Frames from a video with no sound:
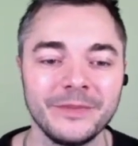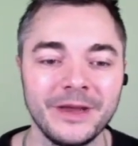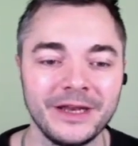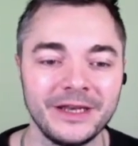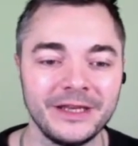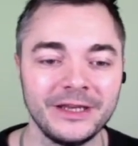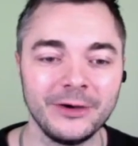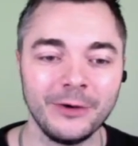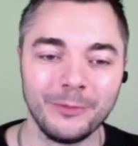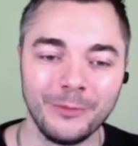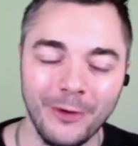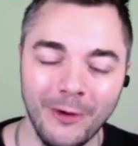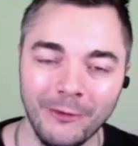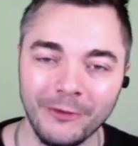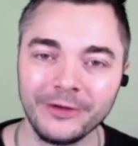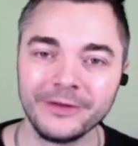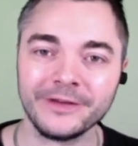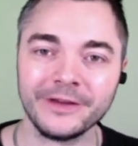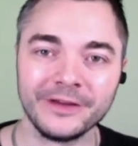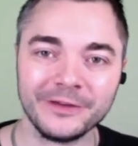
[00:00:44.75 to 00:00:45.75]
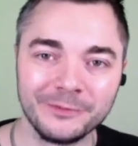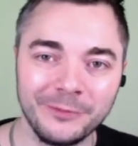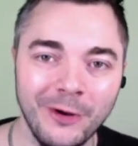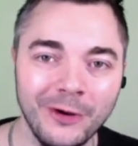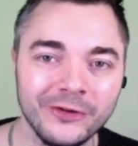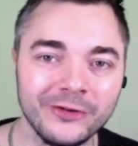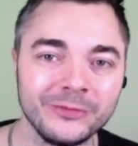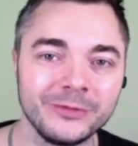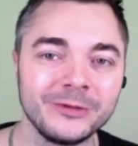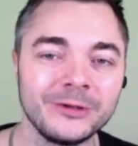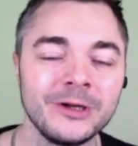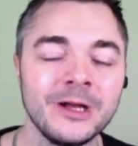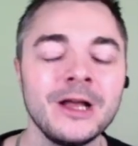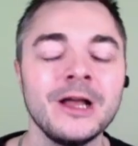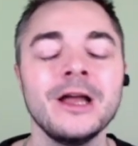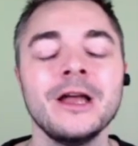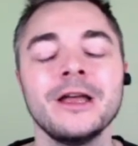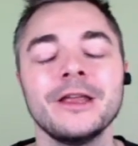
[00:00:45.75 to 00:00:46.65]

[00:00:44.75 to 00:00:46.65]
many opponents as possible